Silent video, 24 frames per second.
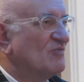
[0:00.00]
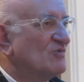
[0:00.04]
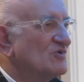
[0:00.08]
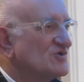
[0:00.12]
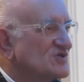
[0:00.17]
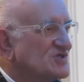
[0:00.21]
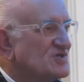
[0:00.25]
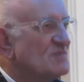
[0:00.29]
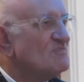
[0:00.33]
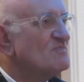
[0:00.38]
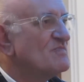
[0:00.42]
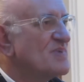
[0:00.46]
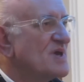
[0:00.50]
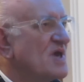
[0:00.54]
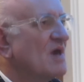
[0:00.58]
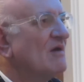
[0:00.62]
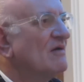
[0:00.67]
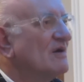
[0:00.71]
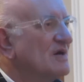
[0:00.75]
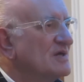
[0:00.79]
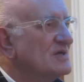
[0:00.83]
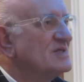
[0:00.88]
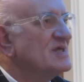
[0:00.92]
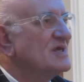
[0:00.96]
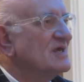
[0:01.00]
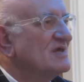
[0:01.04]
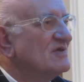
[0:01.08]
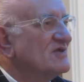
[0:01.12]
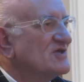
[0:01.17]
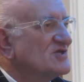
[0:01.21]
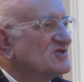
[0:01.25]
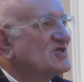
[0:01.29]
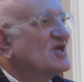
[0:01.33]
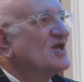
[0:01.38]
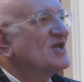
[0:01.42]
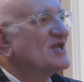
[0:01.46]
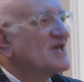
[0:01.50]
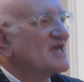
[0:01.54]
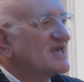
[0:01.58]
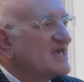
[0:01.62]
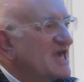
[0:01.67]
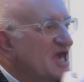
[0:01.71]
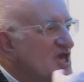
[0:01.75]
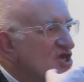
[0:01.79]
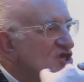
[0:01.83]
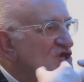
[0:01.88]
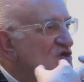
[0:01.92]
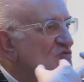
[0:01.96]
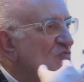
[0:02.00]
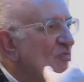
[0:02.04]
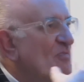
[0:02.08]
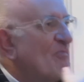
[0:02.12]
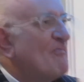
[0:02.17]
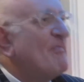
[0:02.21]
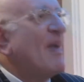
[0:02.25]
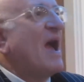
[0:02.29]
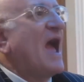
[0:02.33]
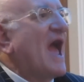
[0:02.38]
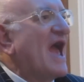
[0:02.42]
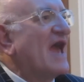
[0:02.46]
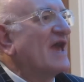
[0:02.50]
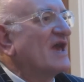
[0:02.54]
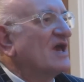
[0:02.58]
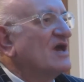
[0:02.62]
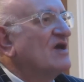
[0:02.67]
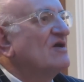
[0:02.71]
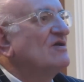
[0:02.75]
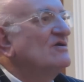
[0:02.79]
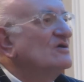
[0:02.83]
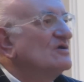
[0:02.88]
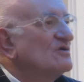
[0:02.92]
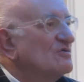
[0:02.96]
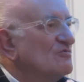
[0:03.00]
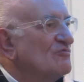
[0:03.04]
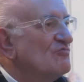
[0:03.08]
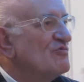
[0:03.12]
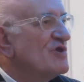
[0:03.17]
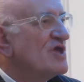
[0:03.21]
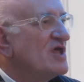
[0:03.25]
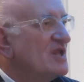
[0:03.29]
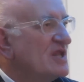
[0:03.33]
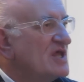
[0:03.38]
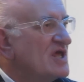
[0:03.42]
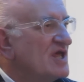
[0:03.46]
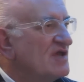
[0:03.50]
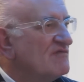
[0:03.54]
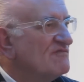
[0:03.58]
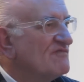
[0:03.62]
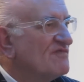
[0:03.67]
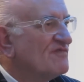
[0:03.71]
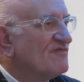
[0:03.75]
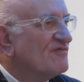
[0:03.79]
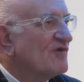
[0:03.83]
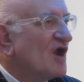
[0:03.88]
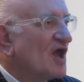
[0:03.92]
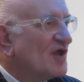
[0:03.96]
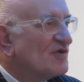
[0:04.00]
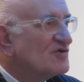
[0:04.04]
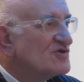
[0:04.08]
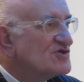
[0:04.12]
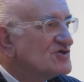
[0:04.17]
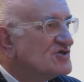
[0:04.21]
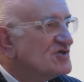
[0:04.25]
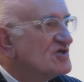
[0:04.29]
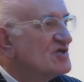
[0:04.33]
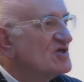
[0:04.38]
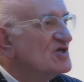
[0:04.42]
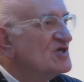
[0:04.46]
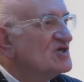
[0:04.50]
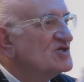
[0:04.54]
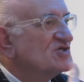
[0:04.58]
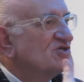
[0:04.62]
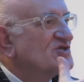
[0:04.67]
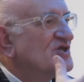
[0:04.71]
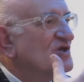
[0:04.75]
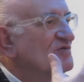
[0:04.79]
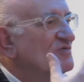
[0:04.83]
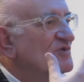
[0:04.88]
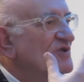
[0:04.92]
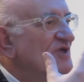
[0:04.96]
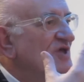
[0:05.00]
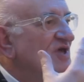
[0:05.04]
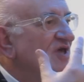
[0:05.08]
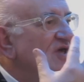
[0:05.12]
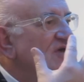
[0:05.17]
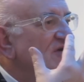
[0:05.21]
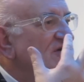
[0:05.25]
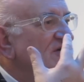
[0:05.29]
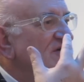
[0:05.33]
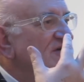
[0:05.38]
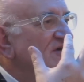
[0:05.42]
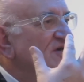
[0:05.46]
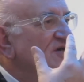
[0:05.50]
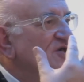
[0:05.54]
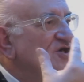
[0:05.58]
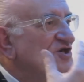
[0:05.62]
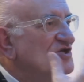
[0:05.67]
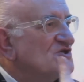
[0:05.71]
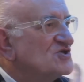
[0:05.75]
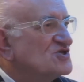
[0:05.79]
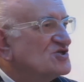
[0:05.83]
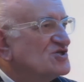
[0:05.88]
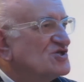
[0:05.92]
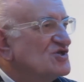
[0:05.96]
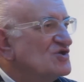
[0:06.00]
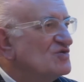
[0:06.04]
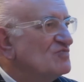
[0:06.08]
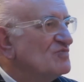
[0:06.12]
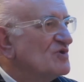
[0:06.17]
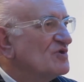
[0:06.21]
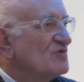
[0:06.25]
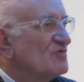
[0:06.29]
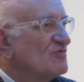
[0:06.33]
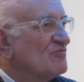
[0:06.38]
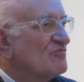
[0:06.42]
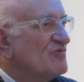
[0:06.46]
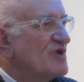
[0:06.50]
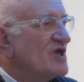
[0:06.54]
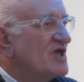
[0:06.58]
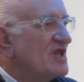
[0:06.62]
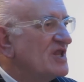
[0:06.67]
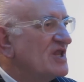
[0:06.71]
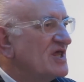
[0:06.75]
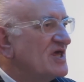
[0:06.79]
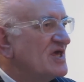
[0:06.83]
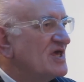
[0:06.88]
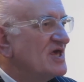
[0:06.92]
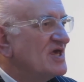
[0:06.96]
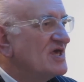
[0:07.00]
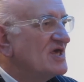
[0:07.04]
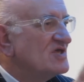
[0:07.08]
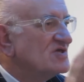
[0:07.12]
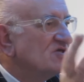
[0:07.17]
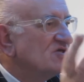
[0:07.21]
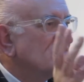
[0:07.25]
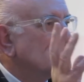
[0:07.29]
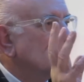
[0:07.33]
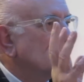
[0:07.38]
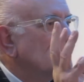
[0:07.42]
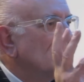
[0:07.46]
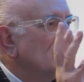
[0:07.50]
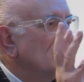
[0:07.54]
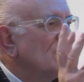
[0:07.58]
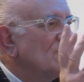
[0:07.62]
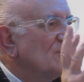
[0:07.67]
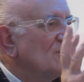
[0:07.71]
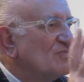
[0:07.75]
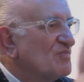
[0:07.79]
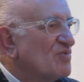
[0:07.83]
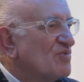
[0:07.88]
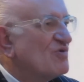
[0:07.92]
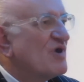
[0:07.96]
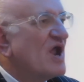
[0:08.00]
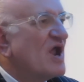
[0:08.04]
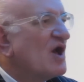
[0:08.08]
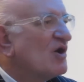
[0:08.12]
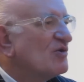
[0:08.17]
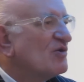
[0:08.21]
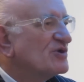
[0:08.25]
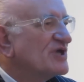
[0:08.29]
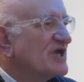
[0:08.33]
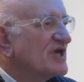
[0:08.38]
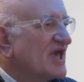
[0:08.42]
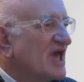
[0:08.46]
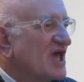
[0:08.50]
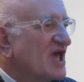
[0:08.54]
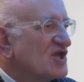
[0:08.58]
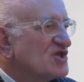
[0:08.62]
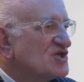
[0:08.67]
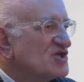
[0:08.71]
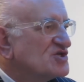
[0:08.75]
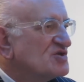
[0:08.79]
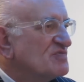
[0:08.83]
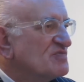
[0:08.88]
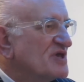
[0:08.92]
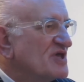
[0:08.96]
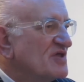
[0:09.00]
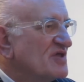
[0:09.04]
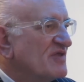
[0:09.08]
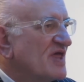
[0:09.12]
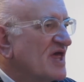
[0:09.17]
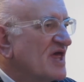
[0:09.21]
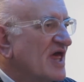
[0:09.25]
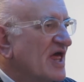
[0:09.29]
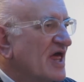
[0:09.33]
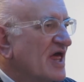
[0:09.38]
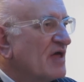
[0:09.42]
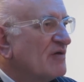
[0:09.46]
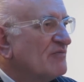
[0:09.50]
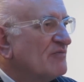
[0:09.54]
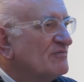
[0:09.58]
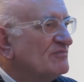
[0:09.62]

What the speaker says: What's the big idea that's going to get you back really in front so the consumer really is proud again to be there?